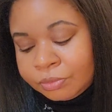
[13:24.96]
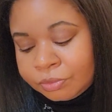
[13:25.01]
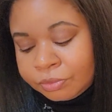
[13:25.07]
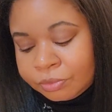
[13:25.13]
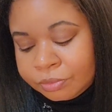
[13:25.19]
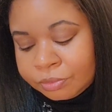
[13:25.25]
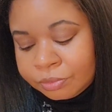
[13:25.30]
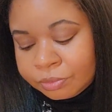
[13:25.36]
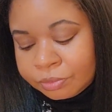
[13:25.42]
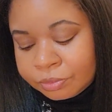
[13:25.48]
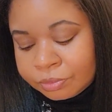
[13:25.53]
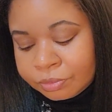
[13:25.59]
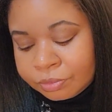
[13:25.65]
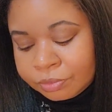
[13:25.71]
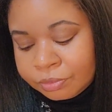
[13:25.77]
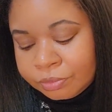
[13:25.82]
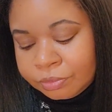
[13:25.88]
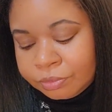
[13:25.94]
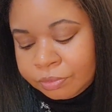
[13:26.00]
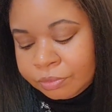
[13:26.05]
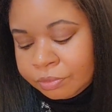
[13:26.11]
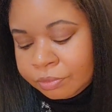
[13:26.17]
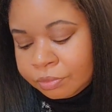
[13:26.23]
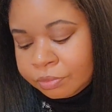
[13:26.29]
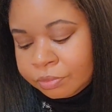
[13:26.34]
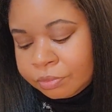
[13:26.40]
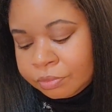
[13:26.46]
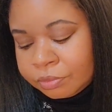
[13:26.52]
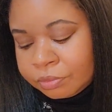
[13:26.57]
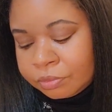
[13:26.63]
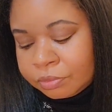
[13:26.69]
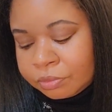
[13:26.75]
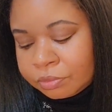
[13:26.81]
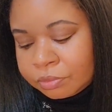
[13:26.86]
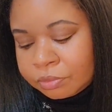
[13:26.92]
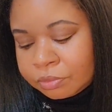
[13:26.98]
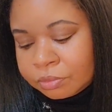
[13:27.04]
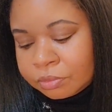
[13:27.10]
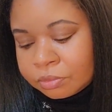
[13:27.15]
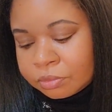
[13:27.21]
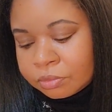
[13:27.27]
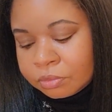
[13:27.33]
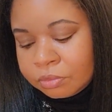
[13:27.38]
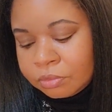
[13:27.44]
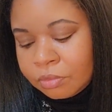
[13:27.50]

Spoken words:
Nobody speaks.